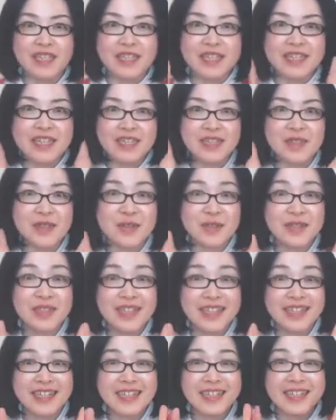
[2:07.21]
Listen to the
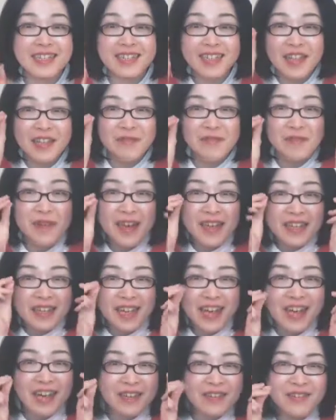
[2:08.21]
details and find
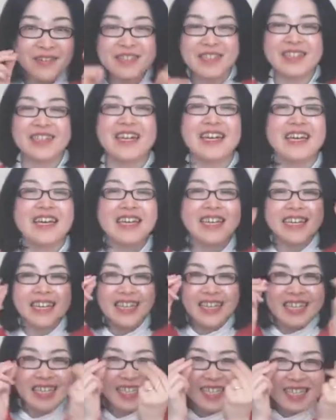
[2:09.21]
out
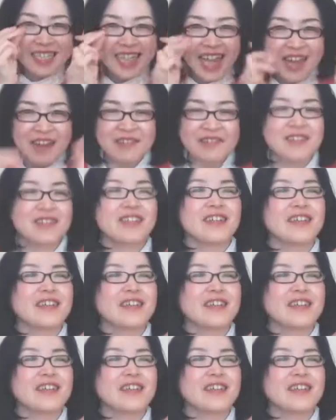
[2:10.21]
each sound.